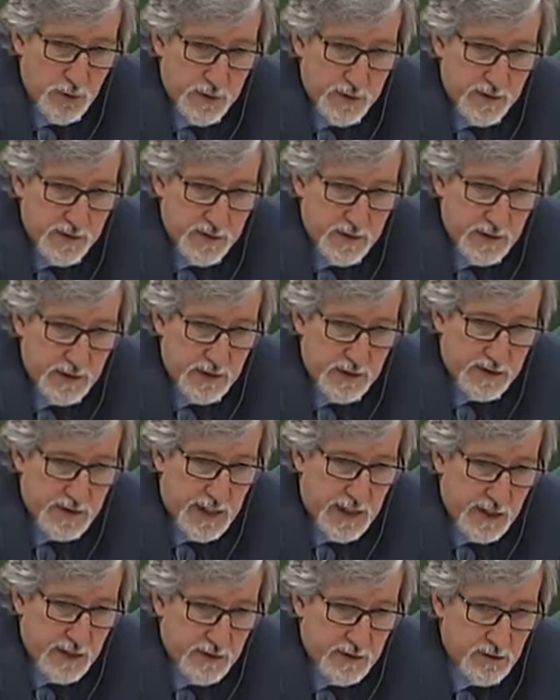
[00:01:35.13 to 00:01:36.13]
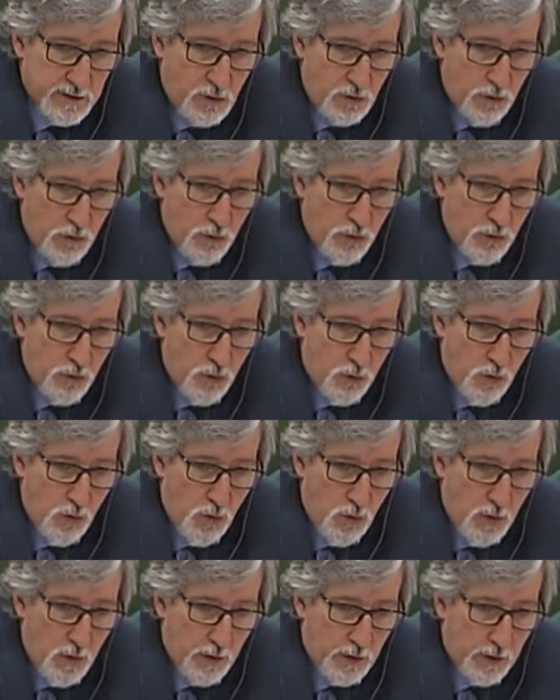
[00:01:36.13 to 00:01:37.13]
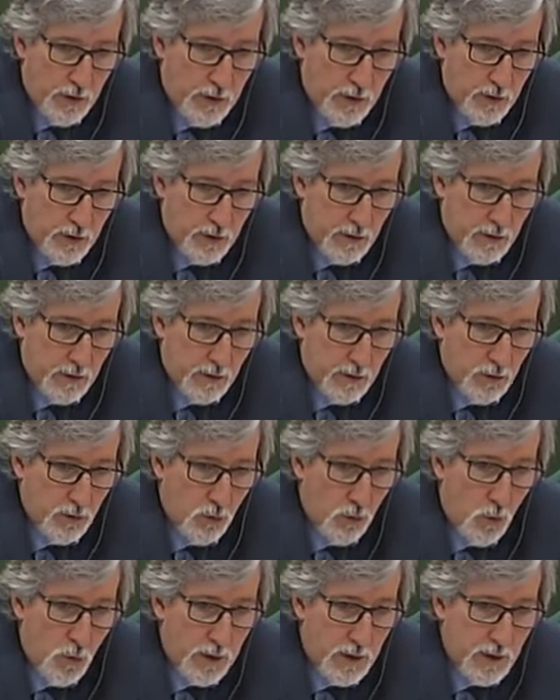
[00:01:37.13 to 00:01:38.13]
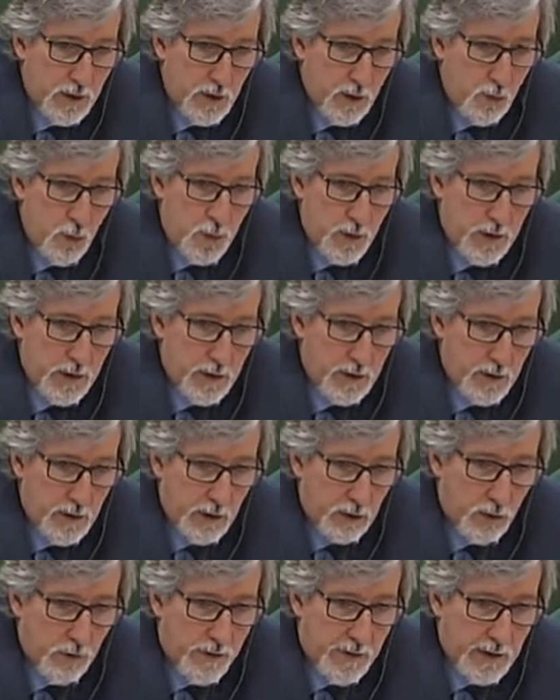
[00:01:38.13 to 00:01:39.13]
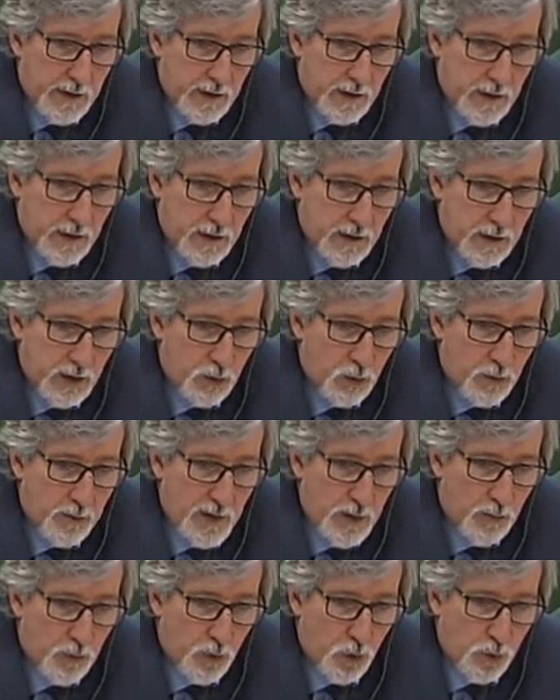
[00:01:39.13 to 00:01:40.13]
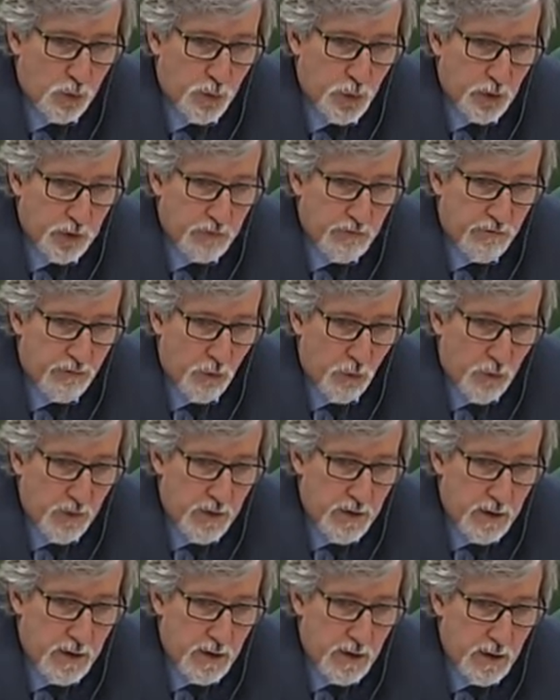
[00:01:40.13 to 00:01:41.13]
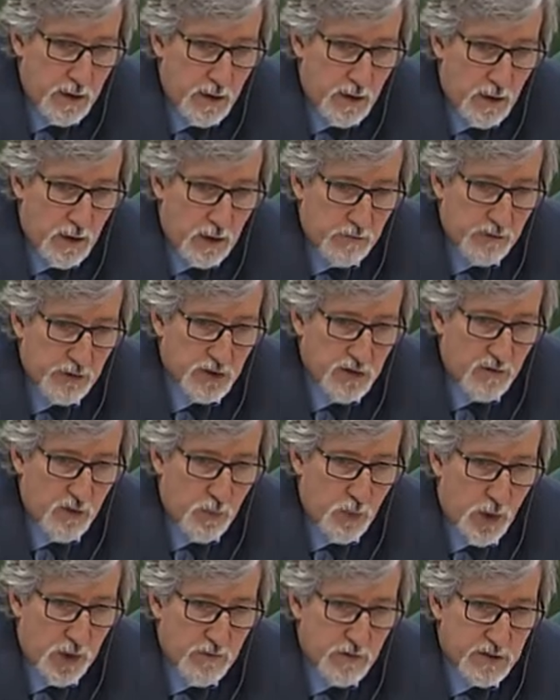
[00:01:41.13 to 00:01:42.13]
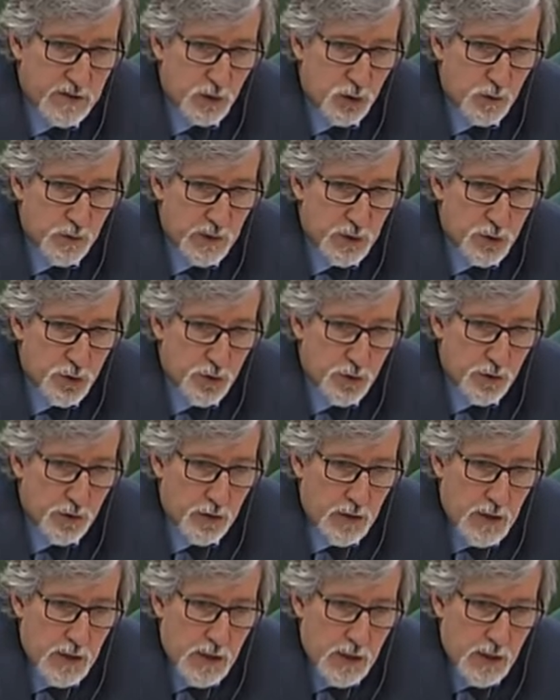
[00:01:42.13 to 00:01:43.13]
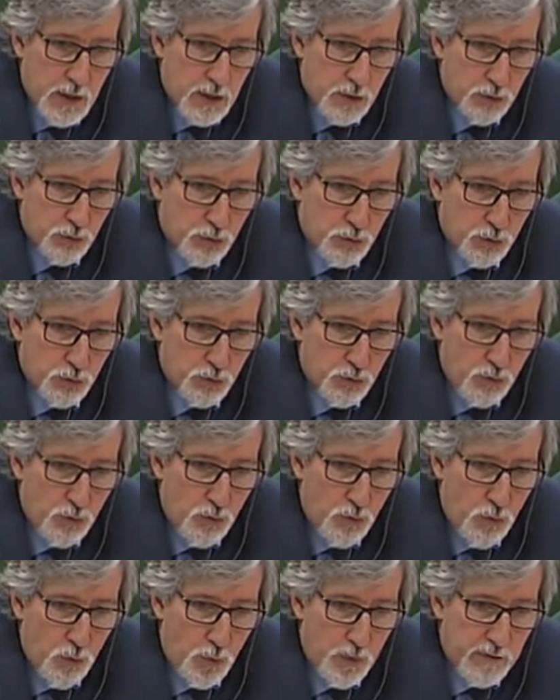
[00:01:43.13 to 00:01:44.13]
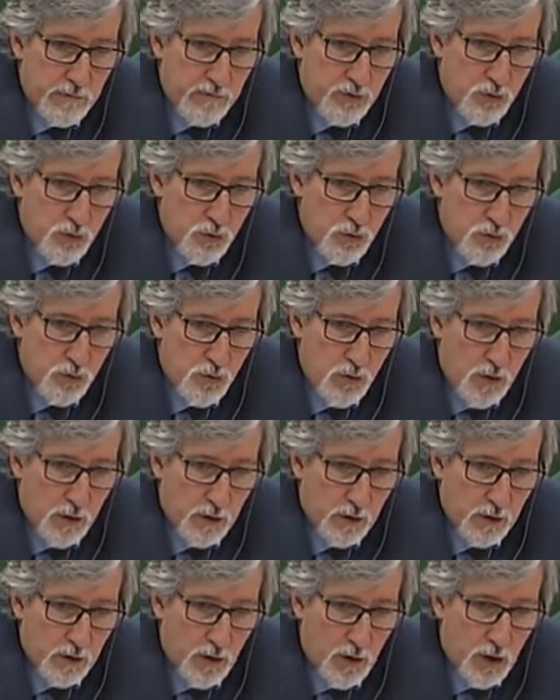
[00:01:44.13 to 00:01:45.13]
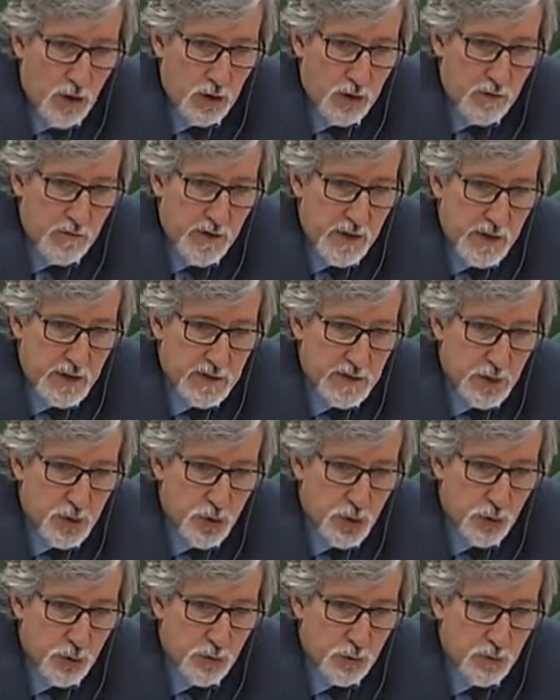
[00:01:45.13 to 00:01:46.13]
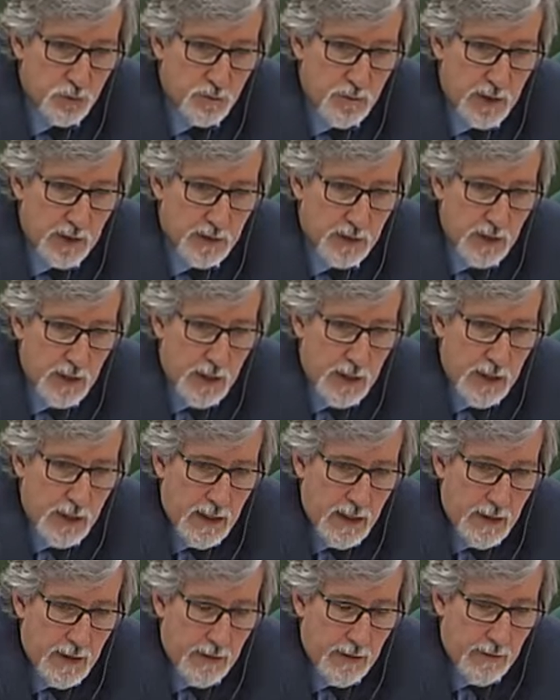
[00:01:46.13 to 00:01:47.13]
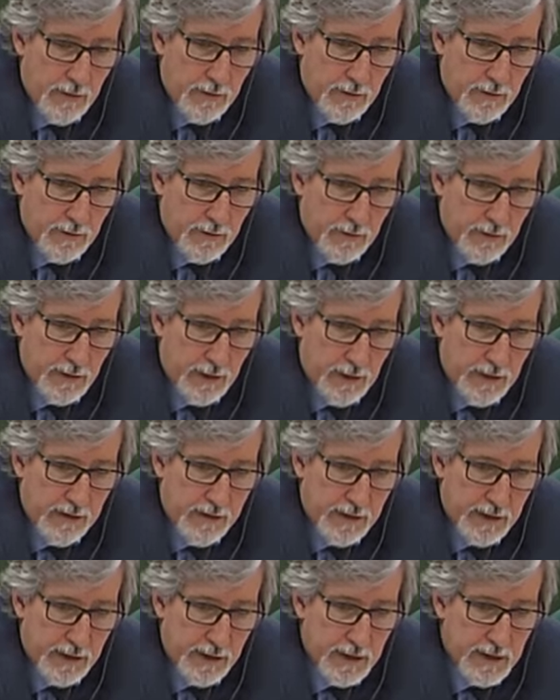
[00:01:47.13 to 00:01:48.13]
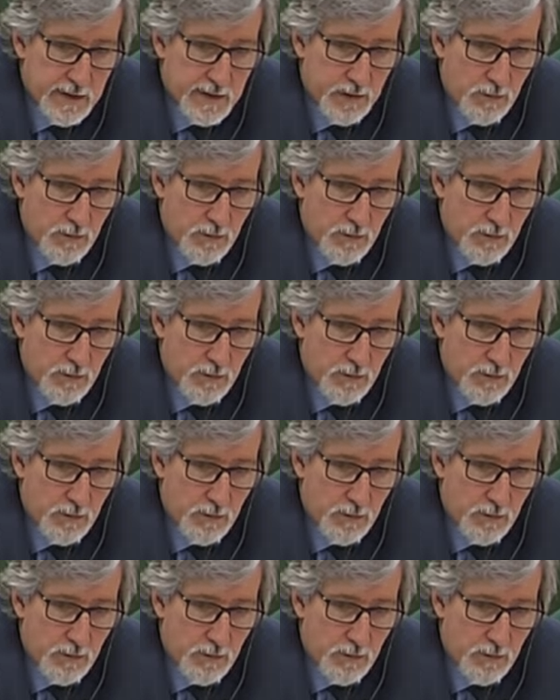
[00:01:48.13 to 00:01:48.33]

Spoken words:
is yes, although I don't think it would be appropriate for the Office of the Privacy Commissioner to review all of these issues, but I think